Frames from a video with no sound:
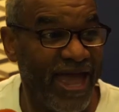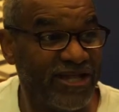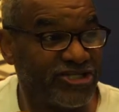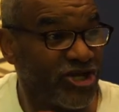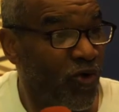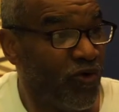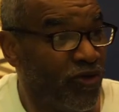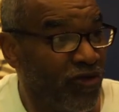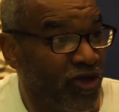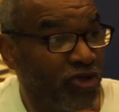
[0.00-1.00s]
And so
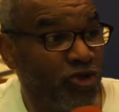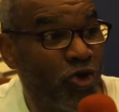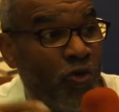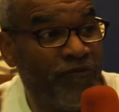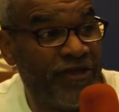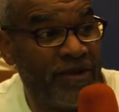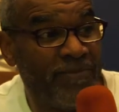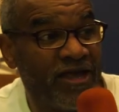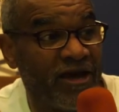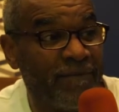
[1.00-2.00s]
you then
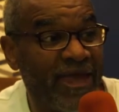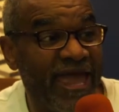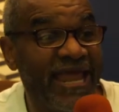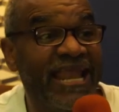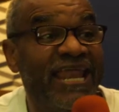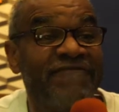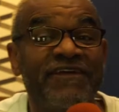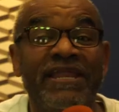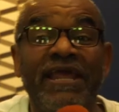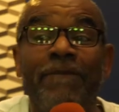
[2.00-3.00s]
become a
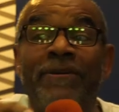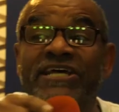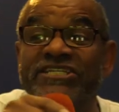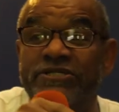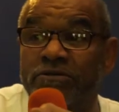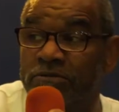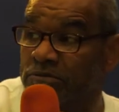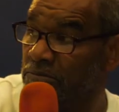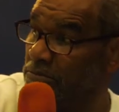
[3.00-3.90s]
living epistle